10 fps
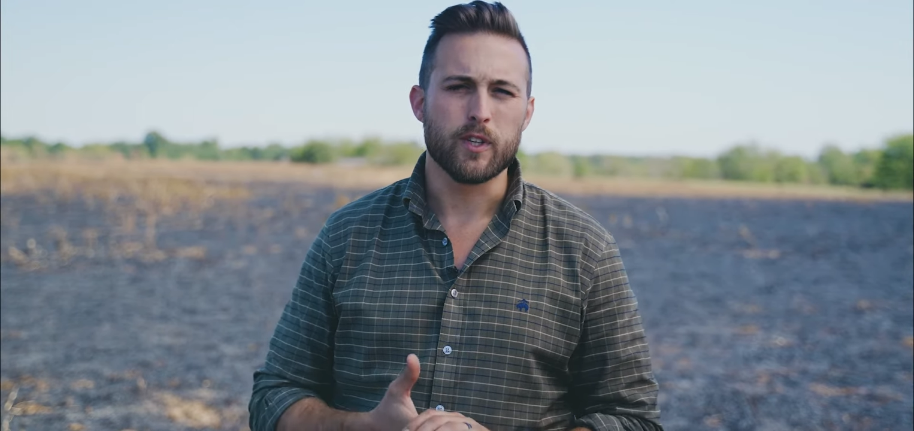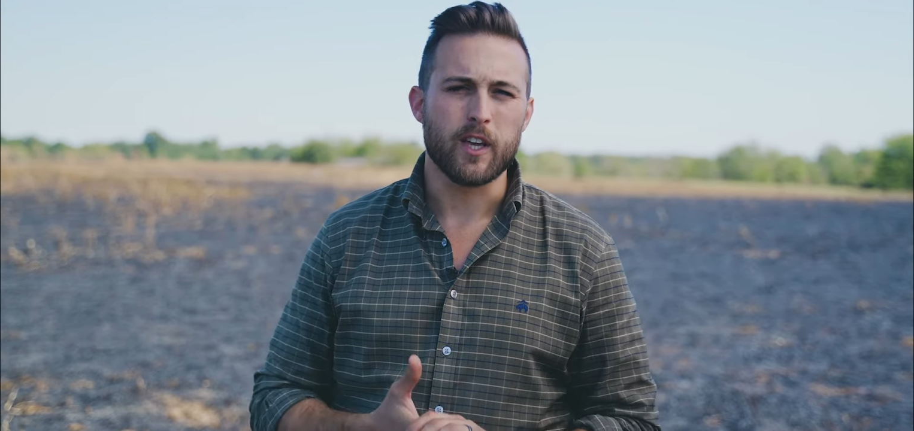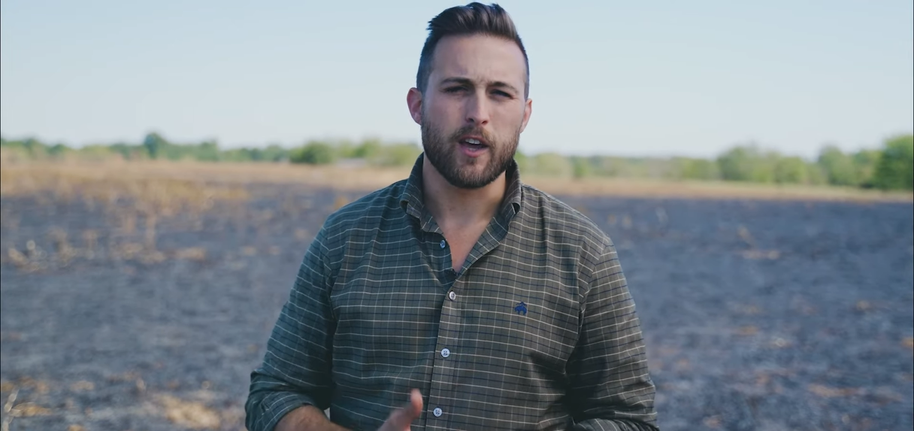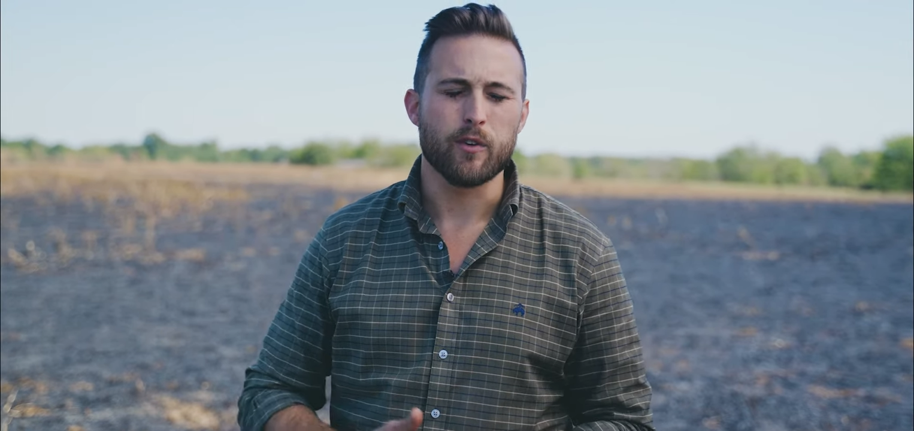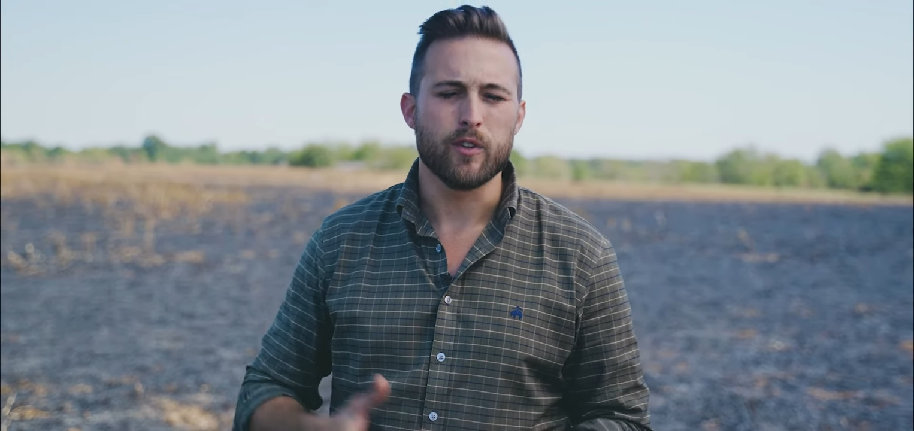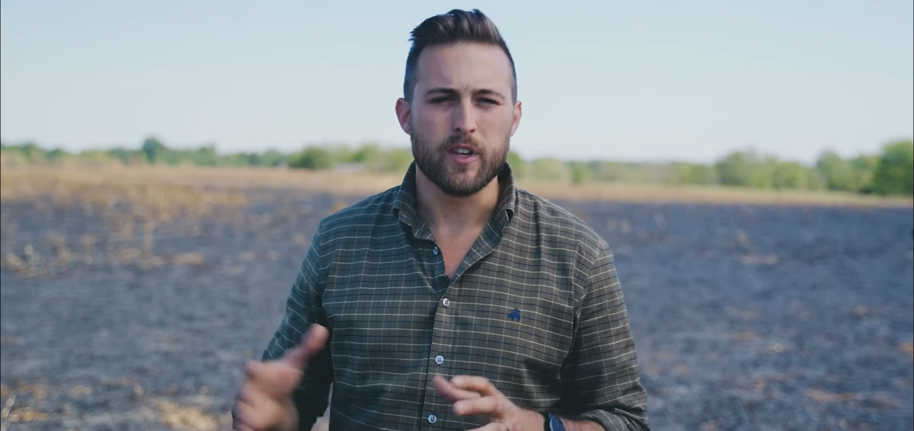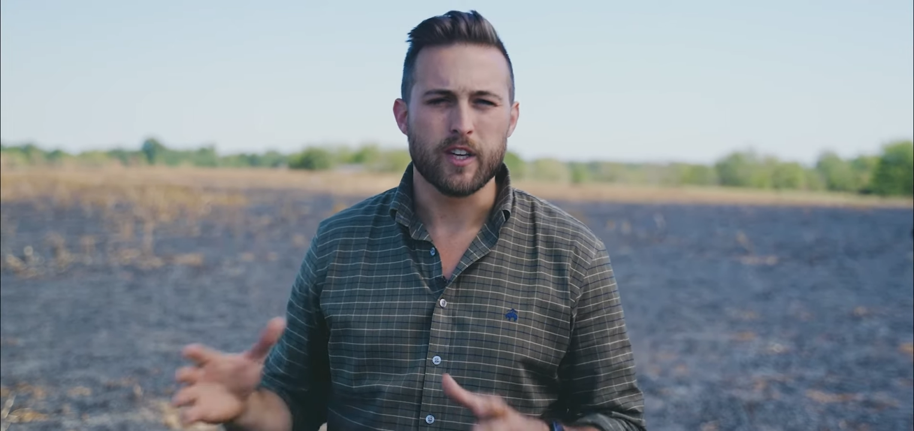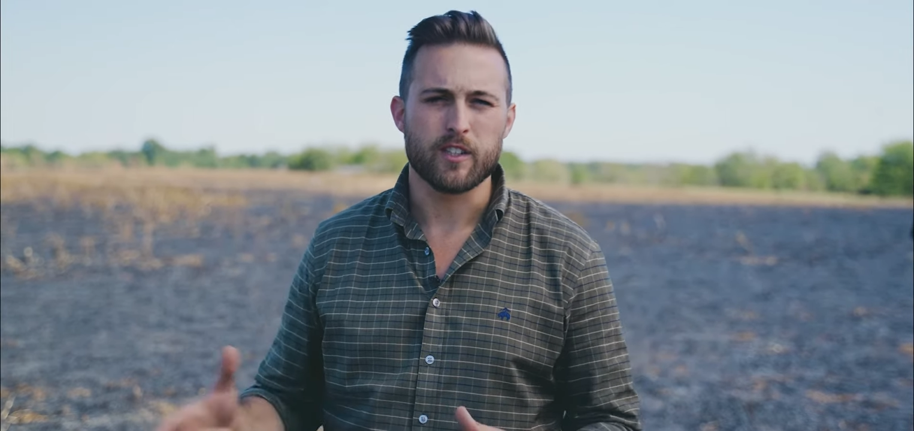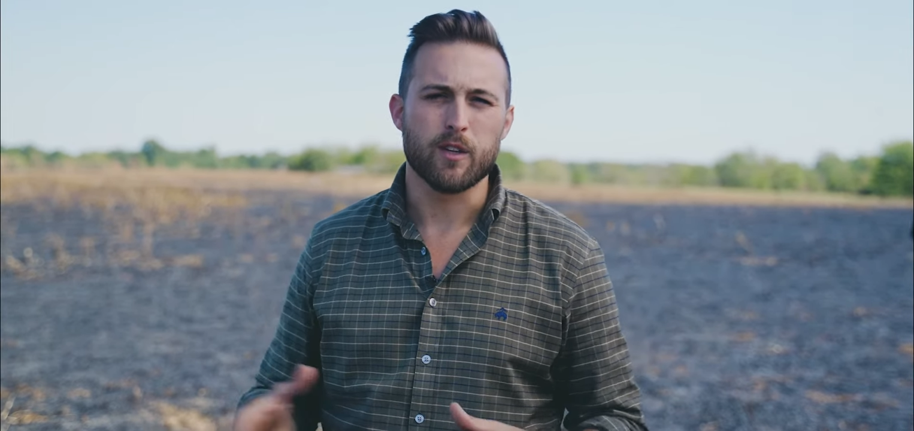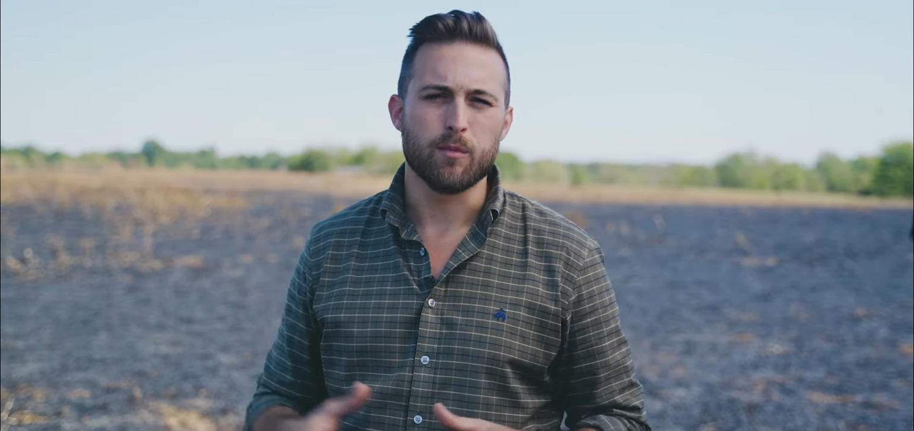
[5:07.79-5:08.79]
cattle the
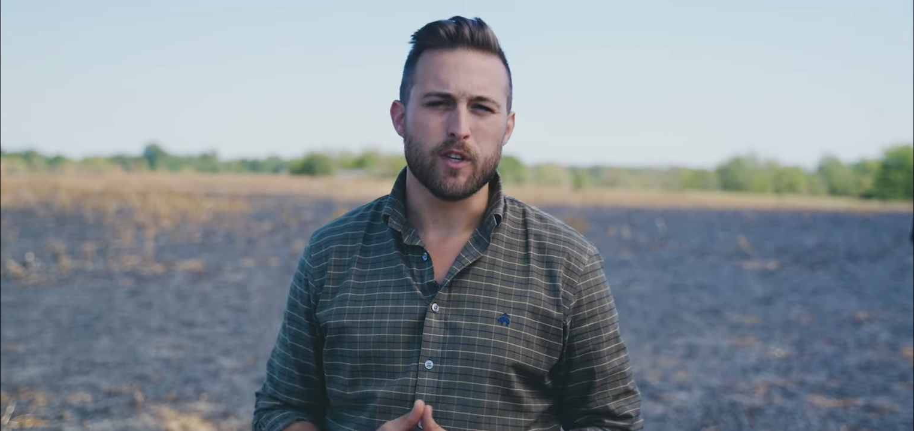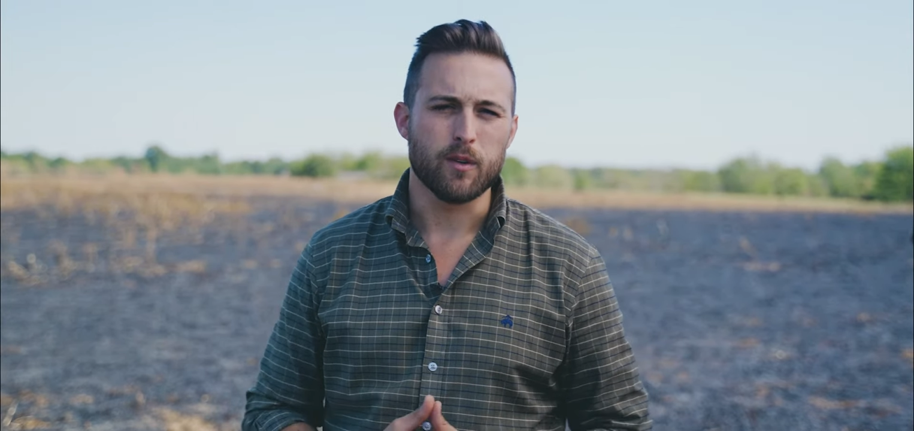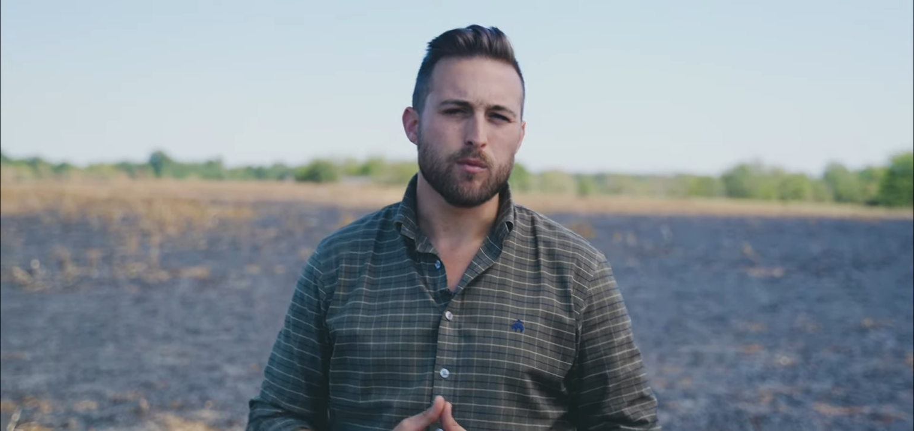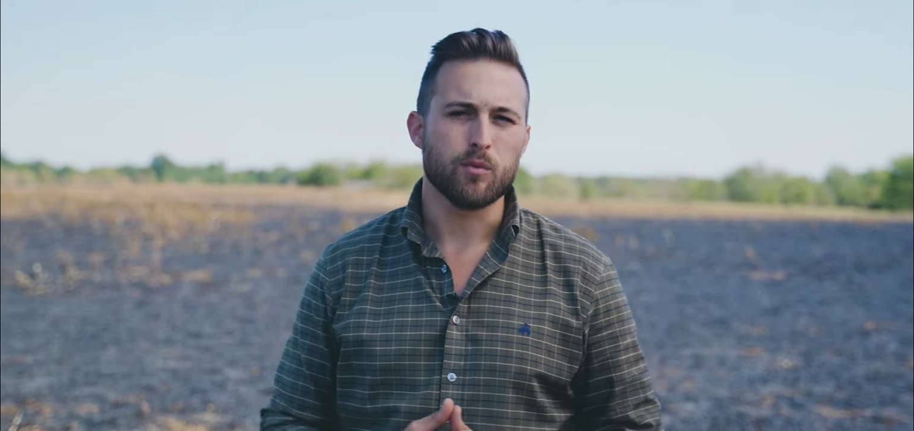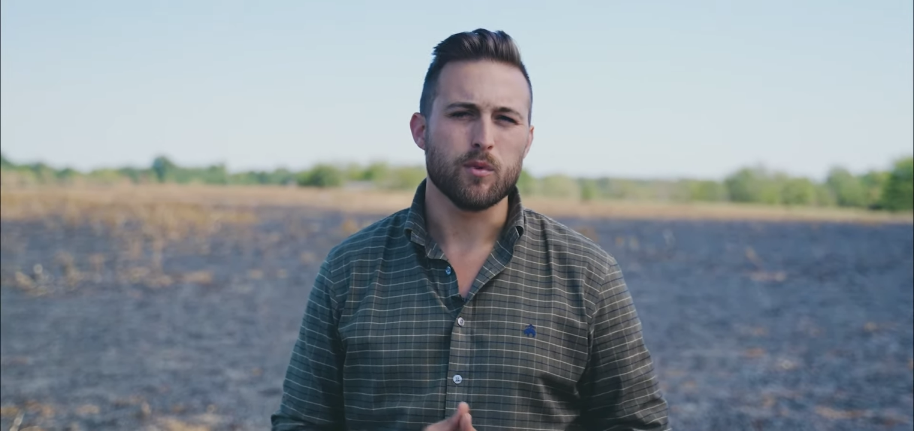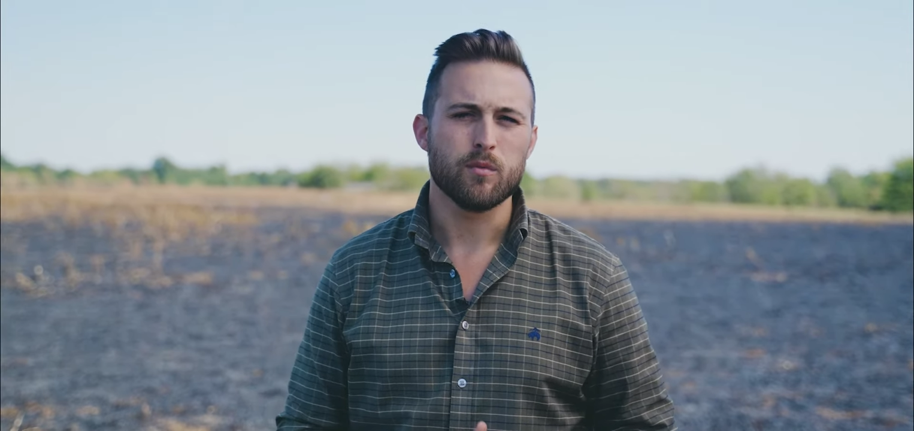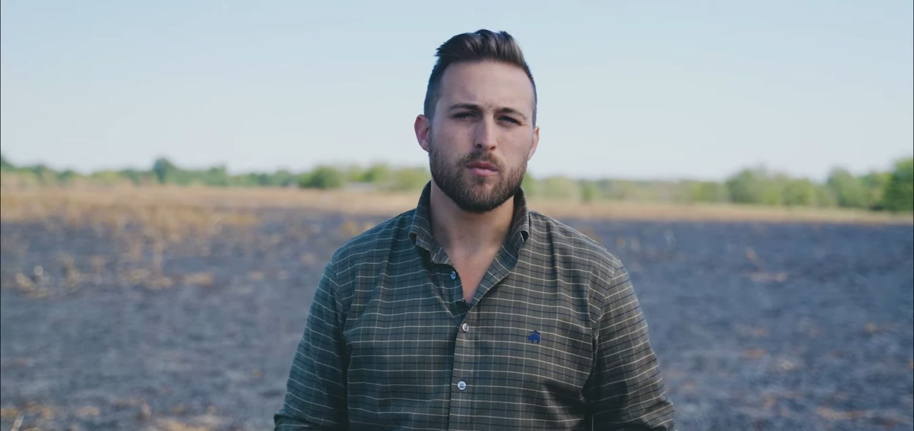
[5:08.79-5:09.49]
next time they come through.